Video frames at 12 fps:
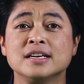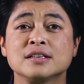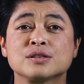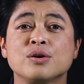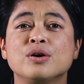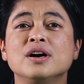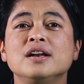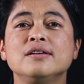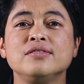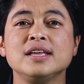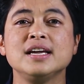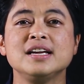So all
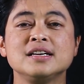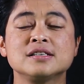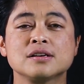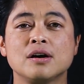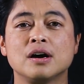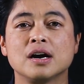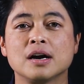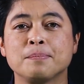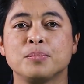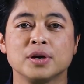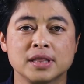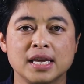of these are
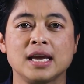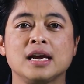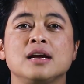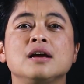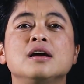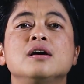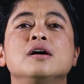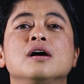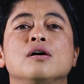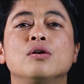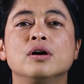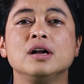putting
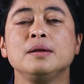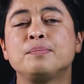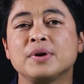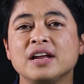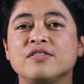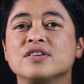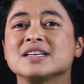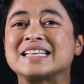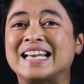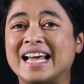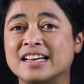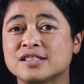all previous
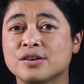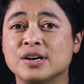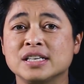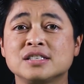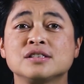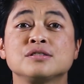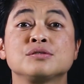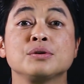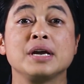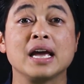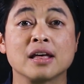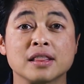lessons
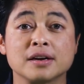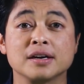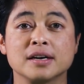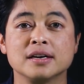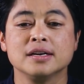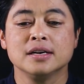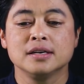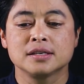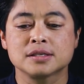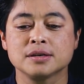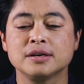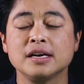together.
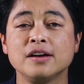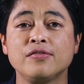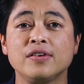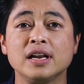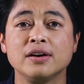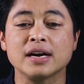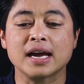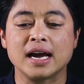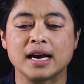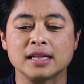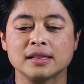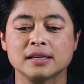So if we look
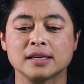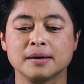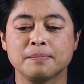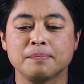at